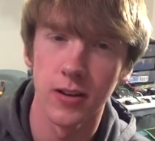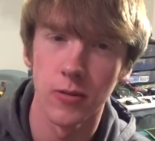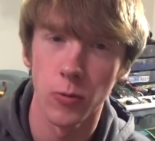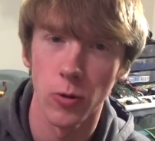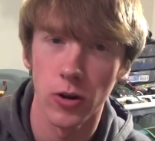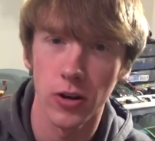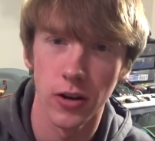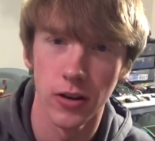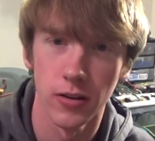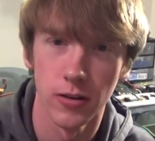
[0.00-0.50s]

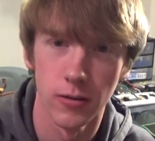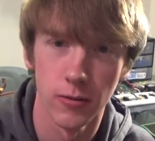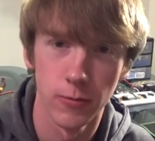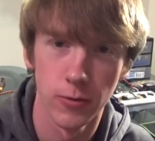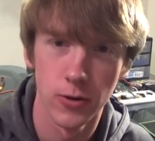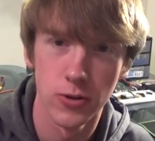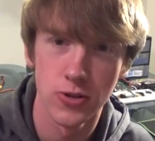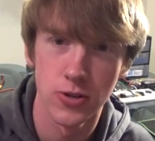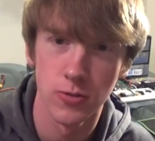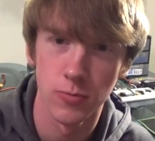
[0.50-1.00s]
work on a
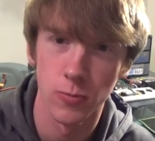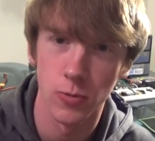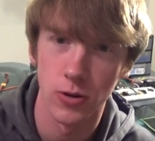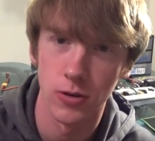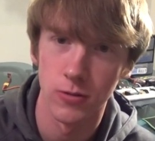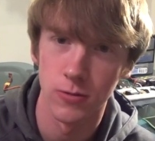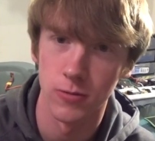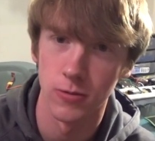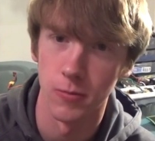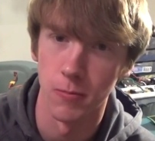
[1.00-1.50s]
version
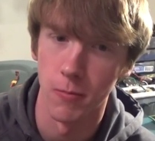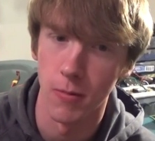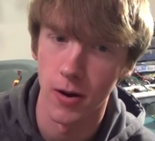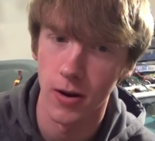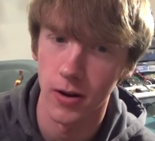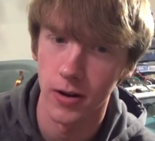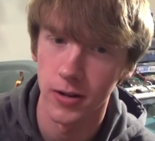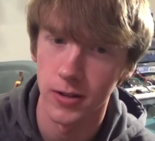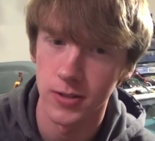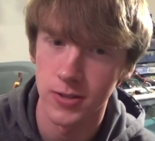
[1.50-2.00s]
1 from
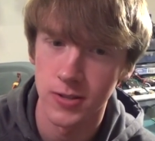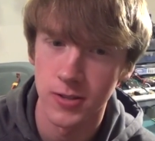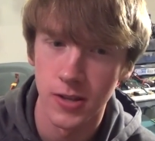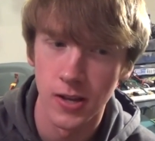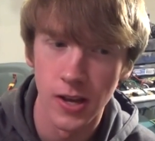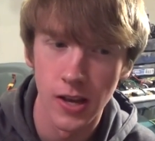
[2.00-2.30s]
Moz,